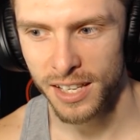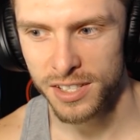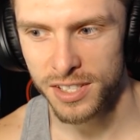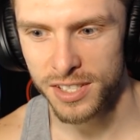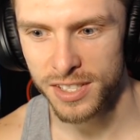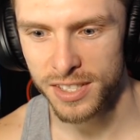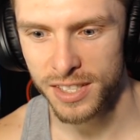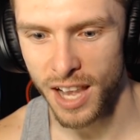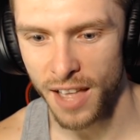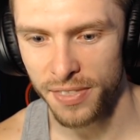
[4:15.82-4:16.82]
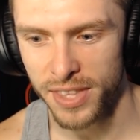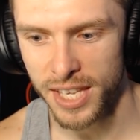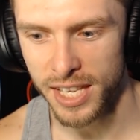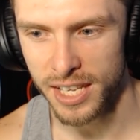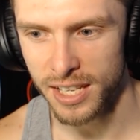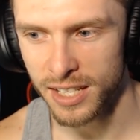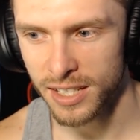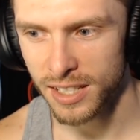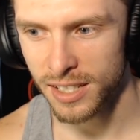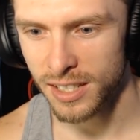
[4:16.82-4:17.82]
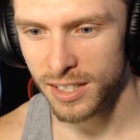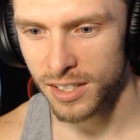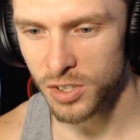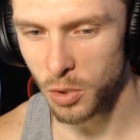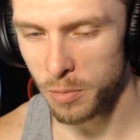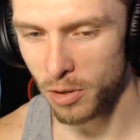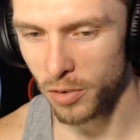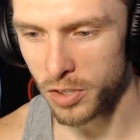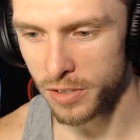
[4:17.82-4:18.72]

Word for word: This is not the story mode